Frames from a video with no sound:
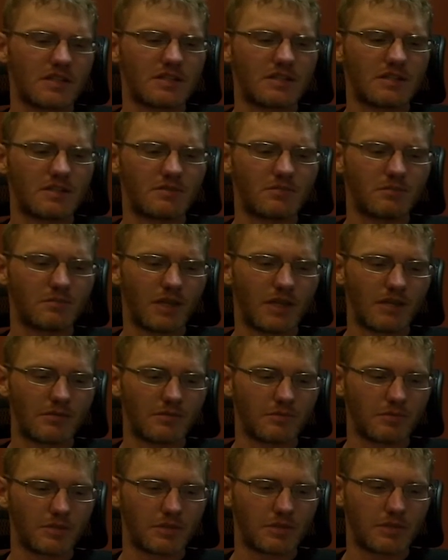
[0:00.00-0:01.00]
did make
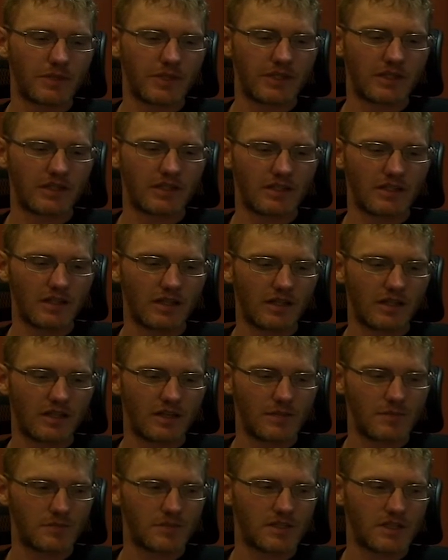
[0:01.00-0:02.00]
between the
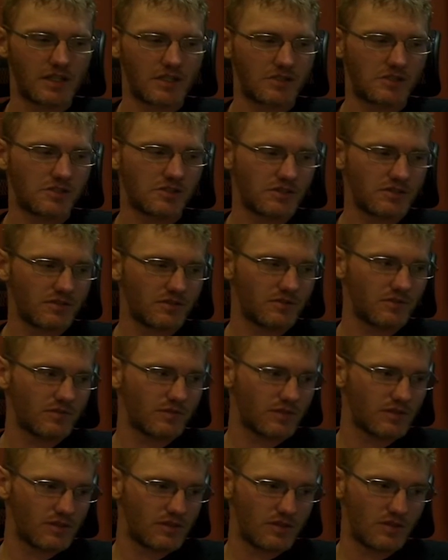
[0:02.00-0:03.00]
M-Touch
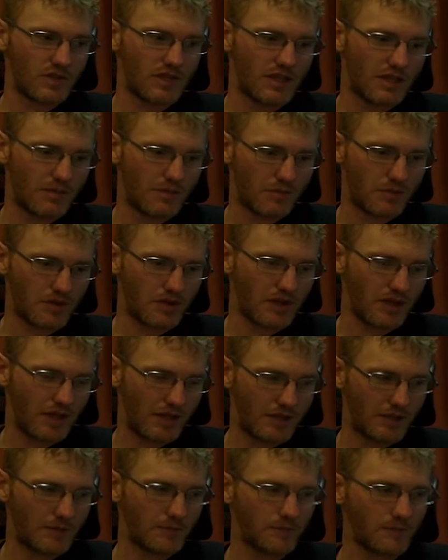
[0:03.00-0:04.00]
to the
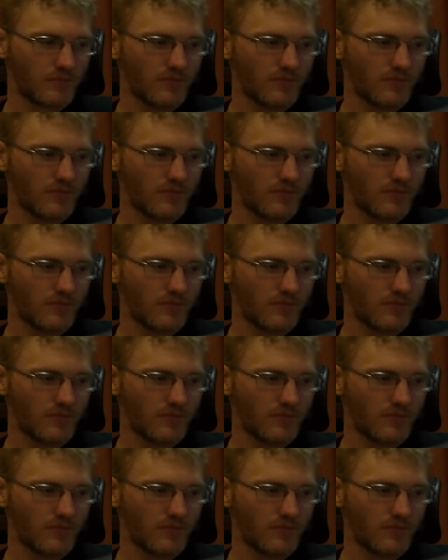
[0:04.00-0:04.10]
M-Play